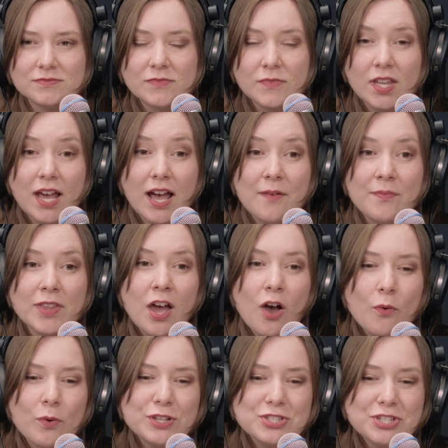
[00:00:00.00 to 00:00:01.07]
Yeah.
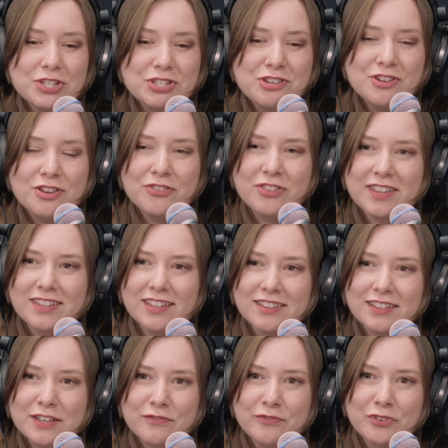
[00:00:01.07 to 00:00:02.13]
Well, it's good to know that the
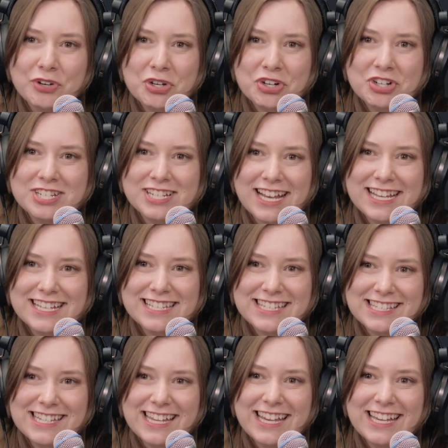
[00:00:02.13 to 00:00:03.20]
live free or die
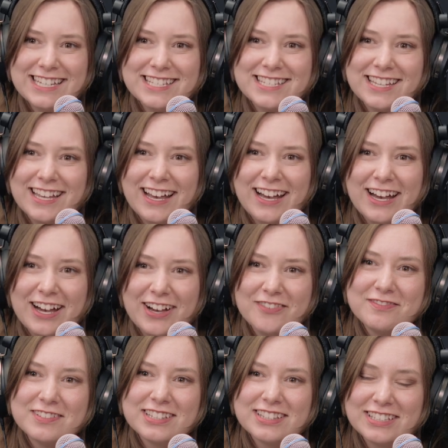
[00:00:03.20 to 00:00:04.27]
state, kept